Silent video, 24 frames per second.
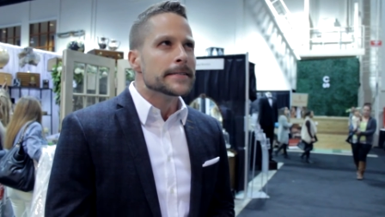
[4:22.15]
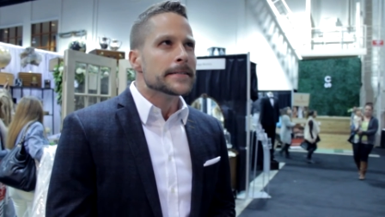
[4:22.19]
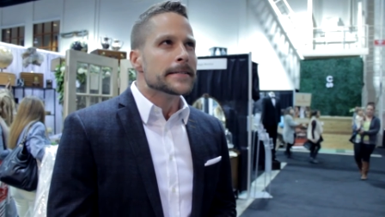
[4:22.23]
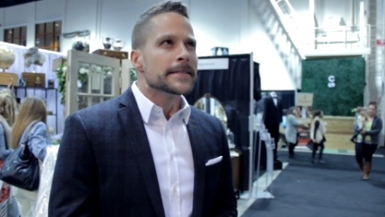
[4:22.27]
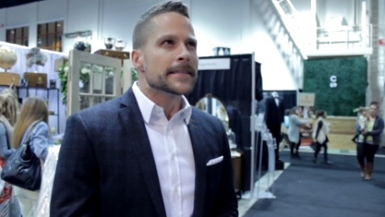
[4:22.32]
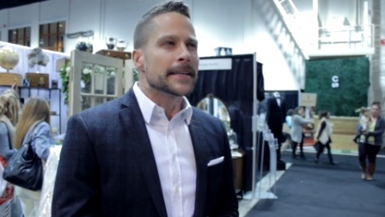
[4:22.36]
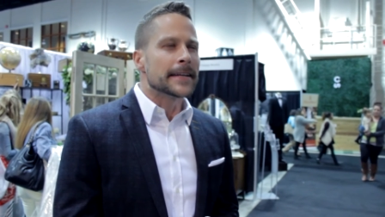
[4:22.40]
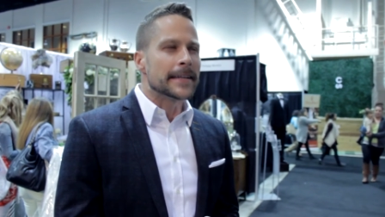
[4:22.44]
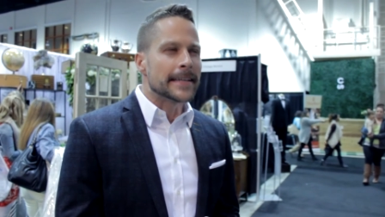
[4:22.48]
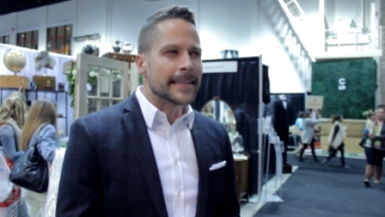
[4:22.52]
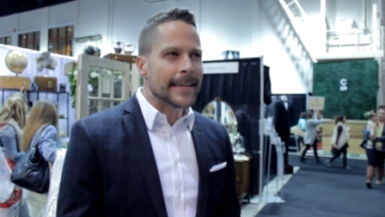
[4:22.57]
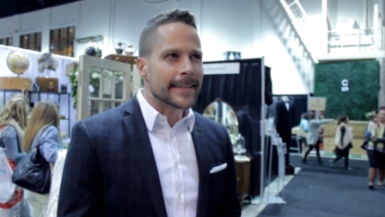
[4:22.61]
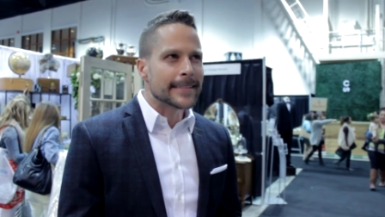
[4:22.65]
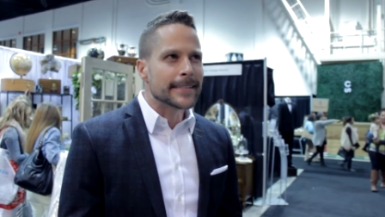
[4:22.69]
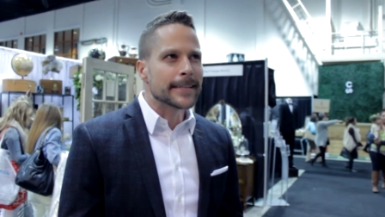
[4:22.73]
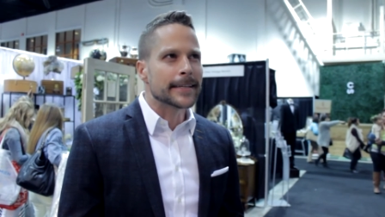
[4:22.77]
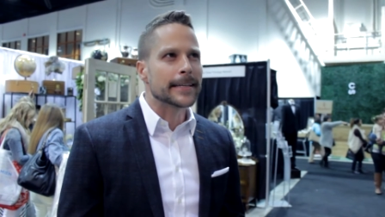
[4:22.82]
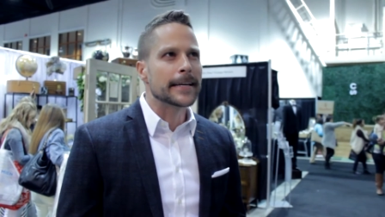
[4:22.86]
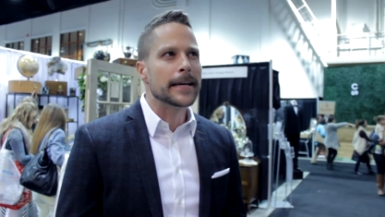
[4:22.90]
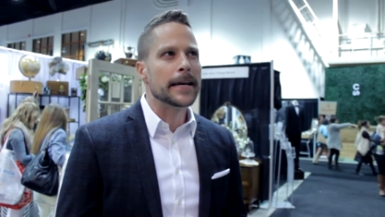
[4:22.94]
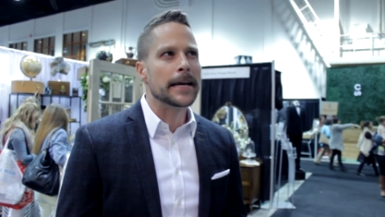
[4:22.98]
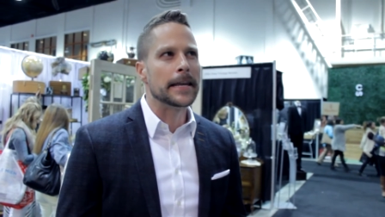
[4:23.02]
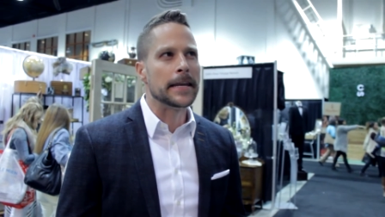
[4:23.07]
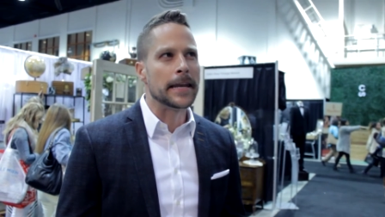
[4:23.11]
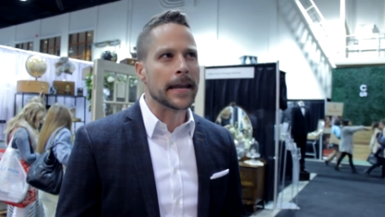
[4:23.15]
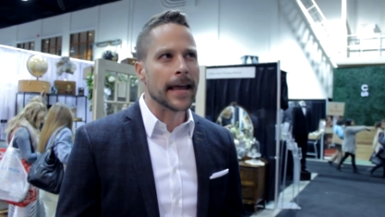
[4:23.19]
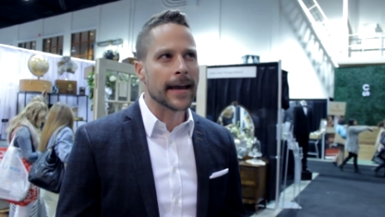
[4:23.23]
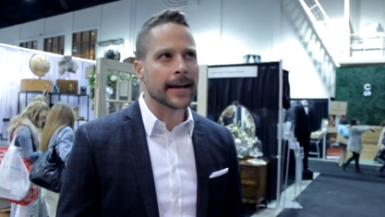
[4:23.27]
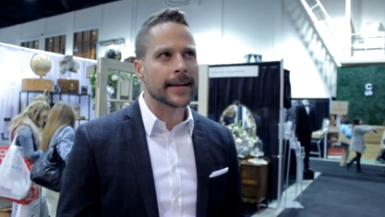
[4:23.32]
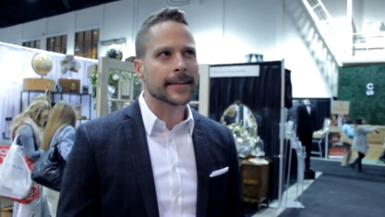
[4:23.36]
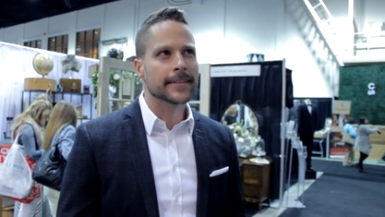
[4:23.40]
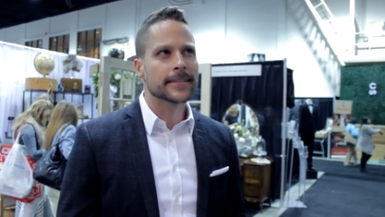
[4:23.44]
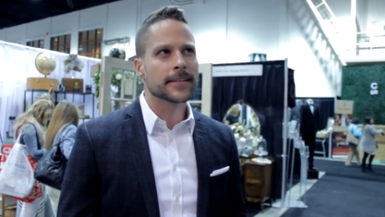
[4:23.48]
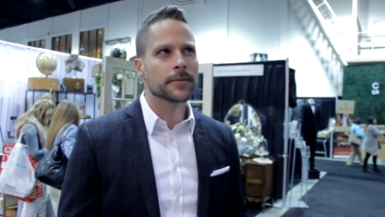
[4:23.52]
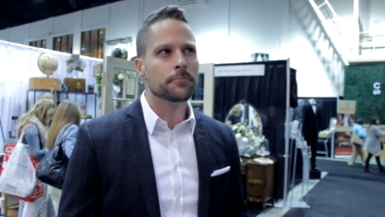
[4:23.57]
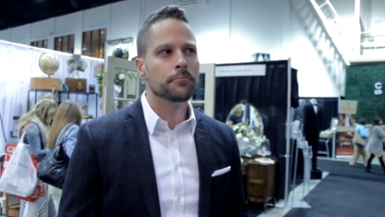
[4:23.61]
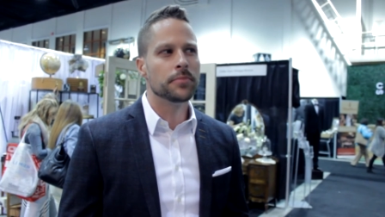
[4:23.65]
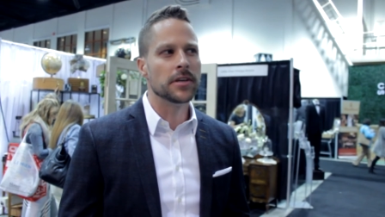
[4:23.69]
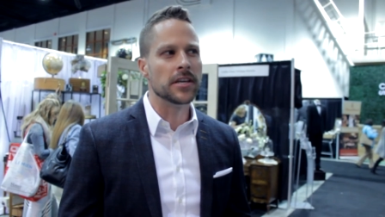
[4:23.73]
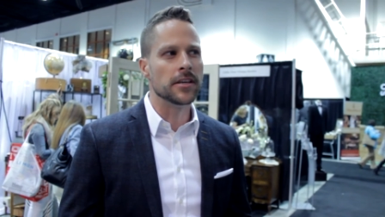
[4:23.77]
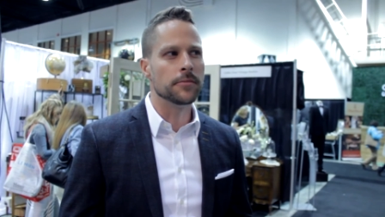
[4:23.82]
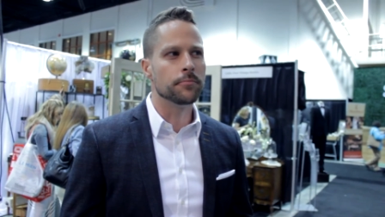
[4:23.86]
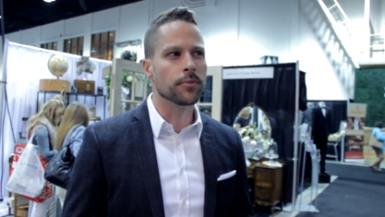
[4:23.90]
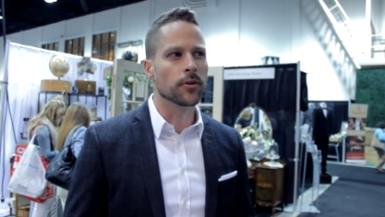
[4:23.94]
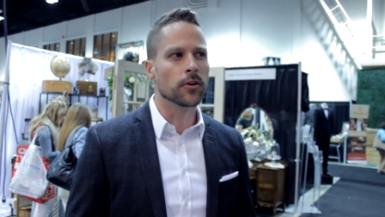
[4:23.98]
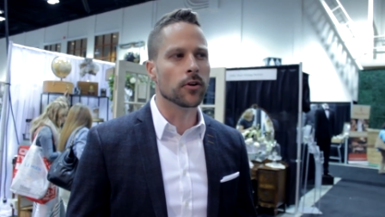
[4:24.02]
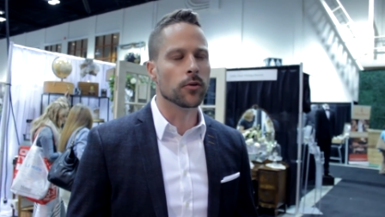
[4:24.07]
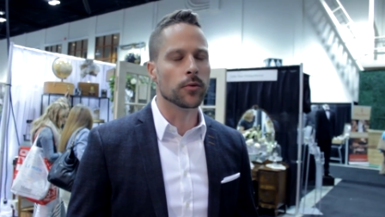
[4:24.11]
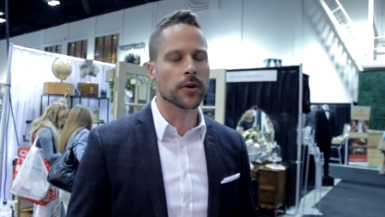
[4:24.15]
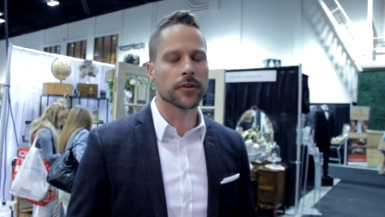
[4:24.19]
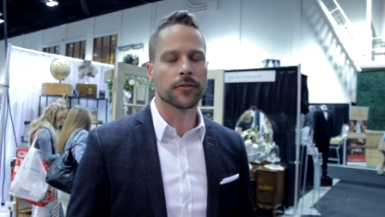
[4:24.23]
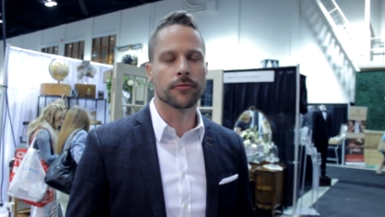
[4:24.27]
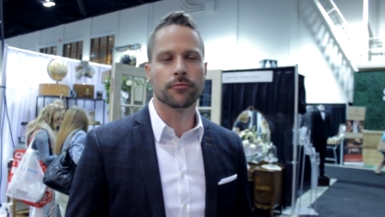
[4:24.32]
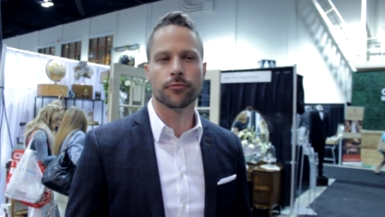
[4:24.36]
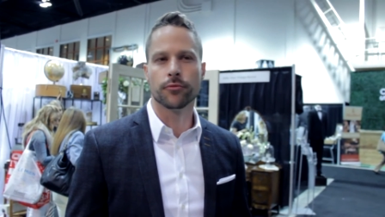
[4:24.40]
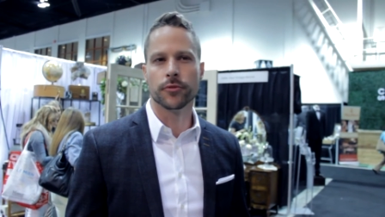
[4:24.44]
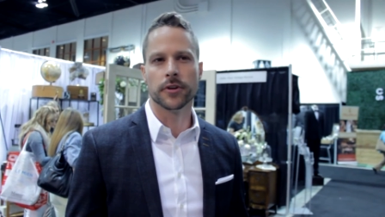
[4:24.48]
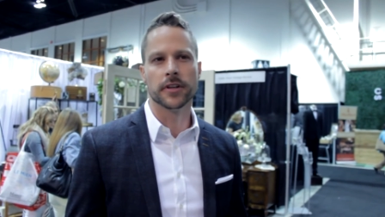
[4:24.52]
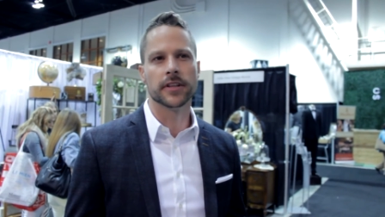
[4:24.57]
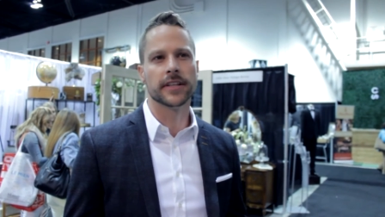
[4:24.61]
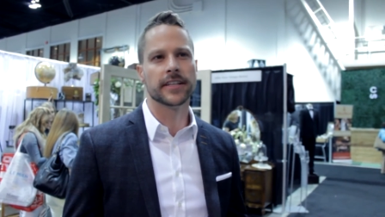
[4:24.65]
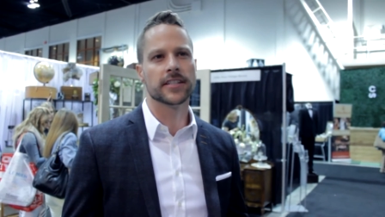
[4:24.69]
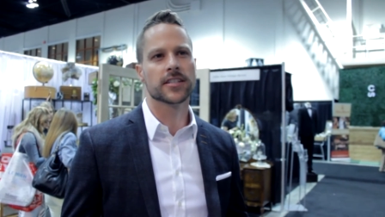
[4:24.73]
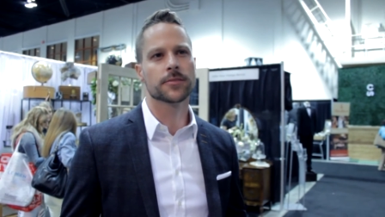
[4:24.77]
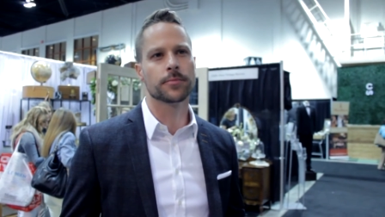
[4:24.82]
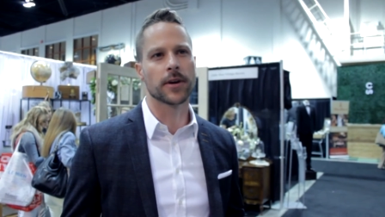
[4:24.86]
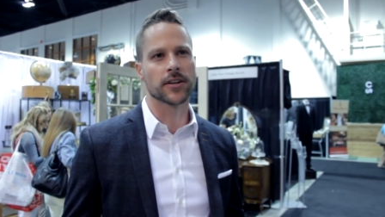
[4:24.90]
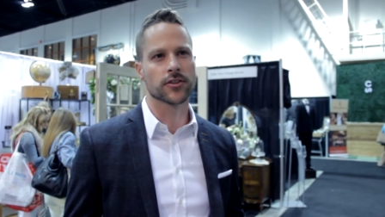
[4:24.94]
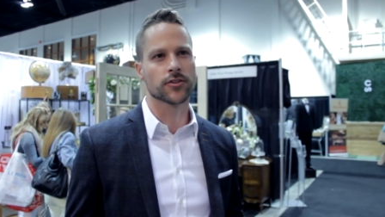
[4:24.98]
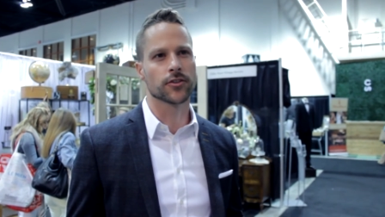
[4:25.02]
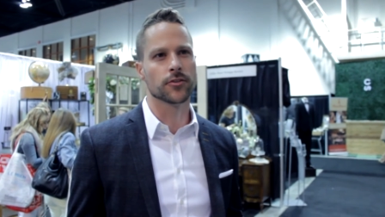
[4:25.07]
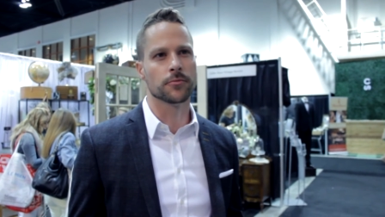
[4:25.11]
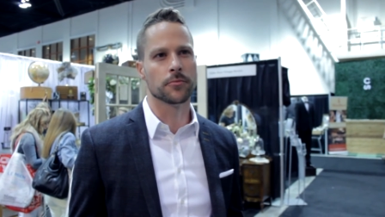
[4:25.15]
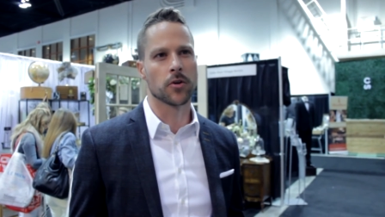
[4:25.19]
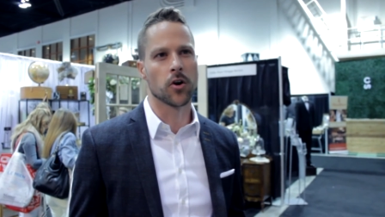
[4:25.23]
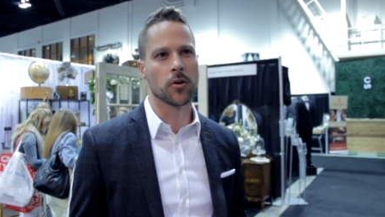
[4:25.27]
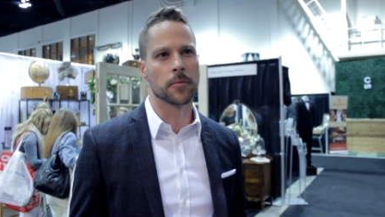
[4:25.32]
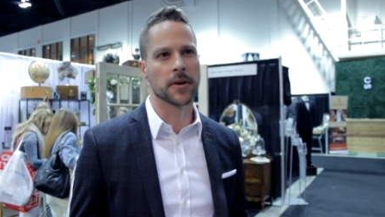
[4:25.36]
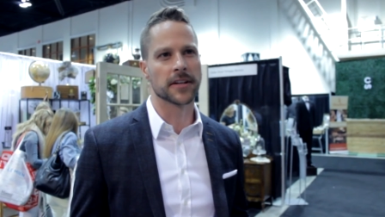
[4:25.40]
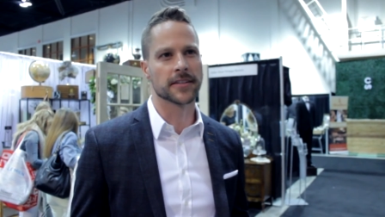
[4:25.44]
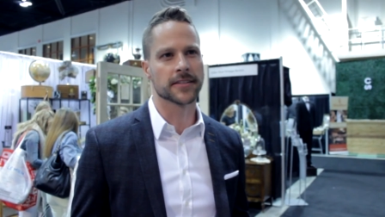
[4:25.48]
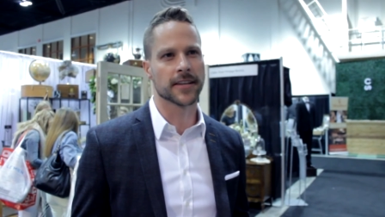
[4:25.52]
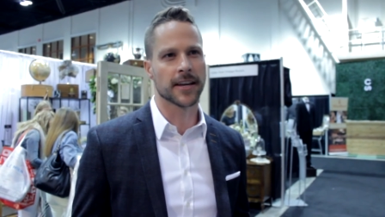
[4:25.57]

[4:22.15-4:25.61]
that I get to connect people with really special moments.